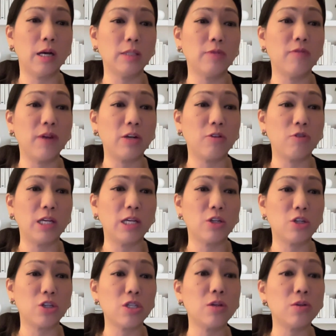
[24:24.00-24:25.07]
lymphatic
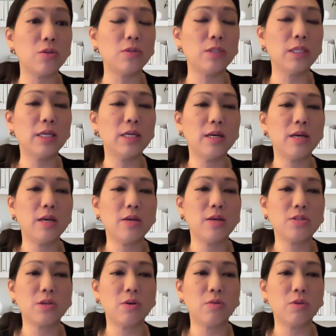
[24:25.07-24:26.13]
drainage too.
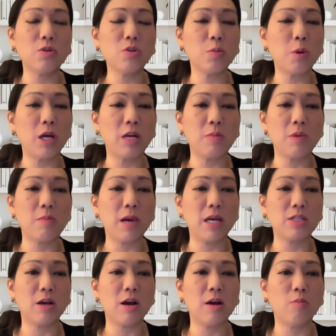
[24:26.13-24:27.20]
So those would probably be
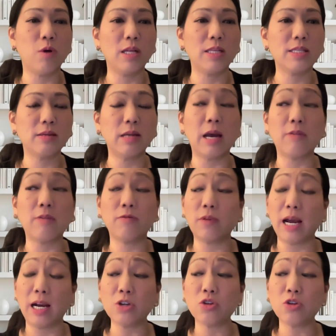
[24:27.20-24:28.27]
my top ones. And I've
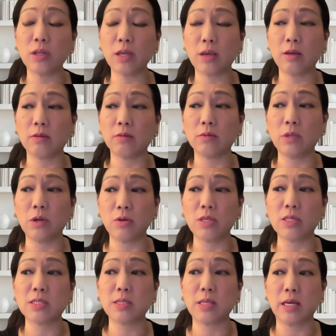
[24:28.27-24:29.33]
actually
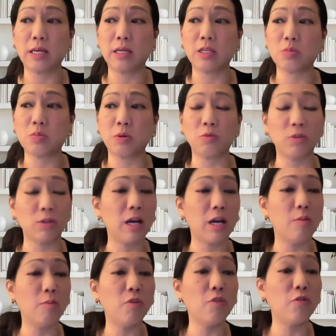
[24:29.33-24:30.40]
noticed that it's been really
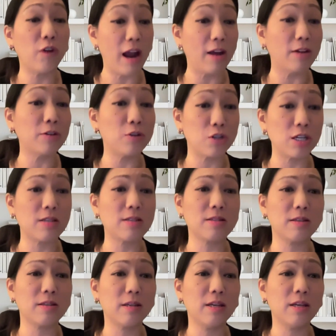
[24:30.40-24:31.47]
helpful for allergies.